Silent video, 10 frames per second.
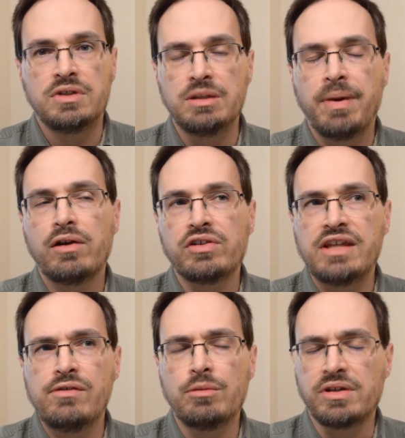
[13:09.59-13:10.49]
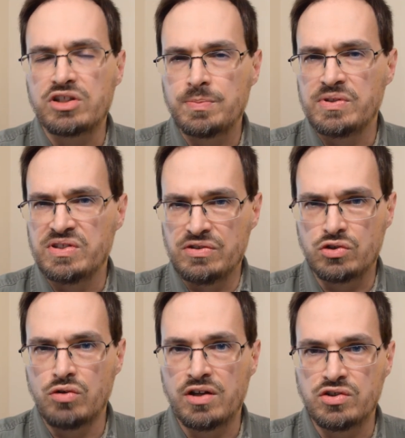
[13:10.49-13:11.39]
He apparently gave them explicit
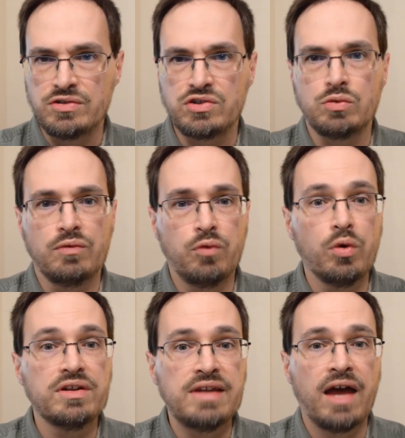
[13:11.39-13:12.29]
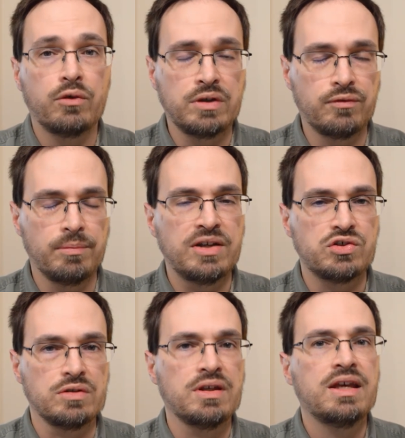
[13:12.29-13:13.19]
instructions to avoid gathering
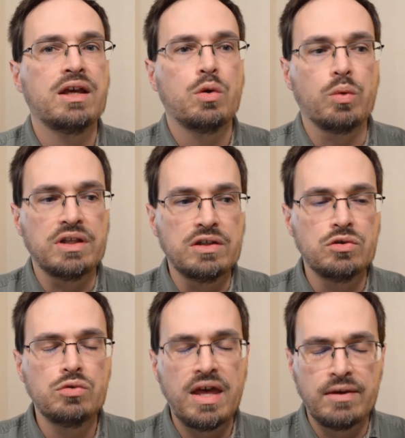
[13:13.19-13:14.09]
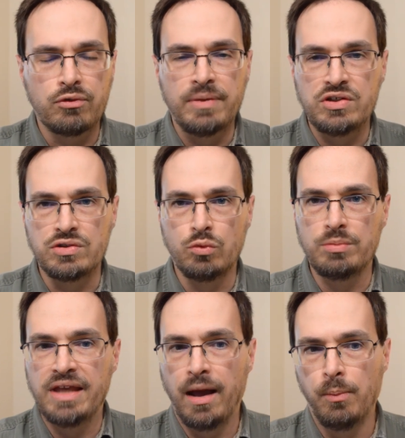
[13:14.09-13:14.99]
information when he knew that information
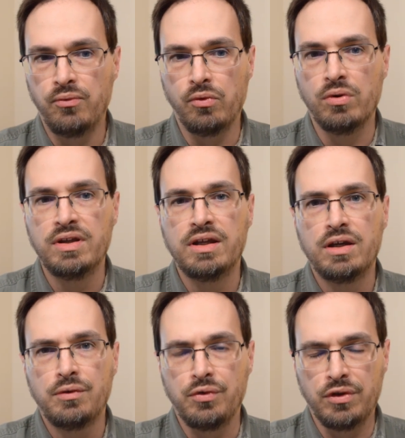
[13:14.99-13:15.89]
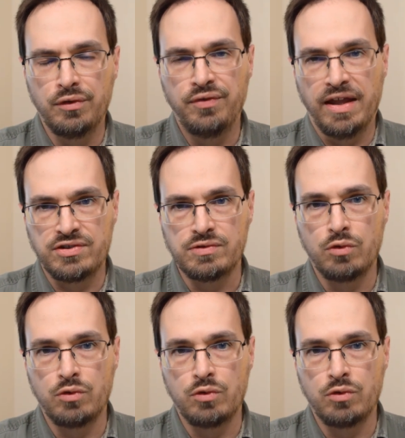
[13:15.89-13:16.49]
would be helpful for the defense.